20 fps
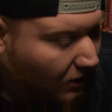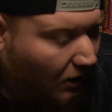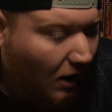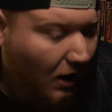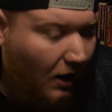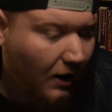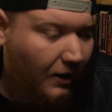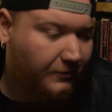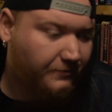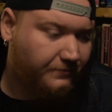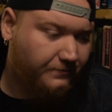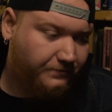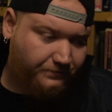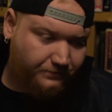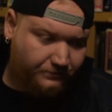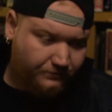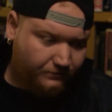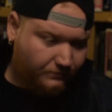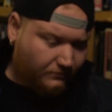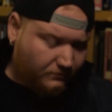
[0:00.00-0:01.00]
uh,
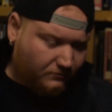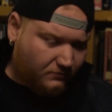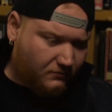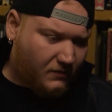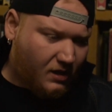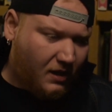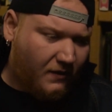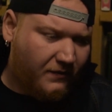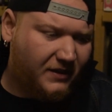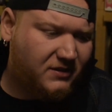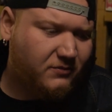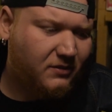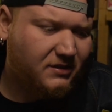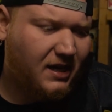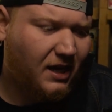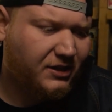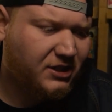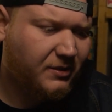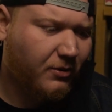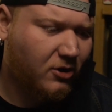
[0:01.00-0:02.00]
this
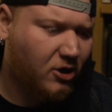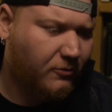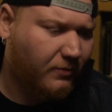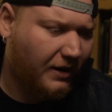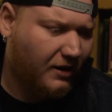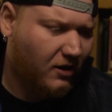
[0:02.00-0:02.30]
one's actually put out